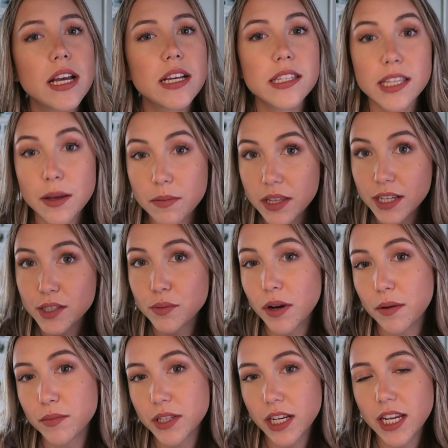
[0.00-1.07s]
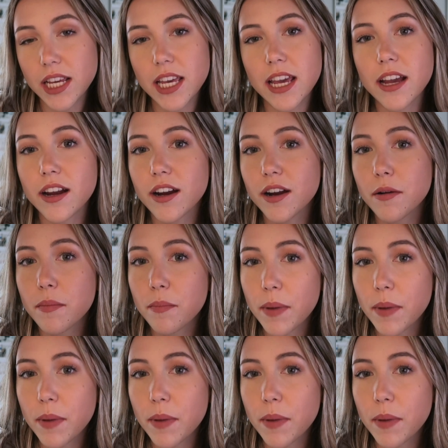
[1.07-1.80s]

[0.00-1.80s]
Same thing as what I'm studying here,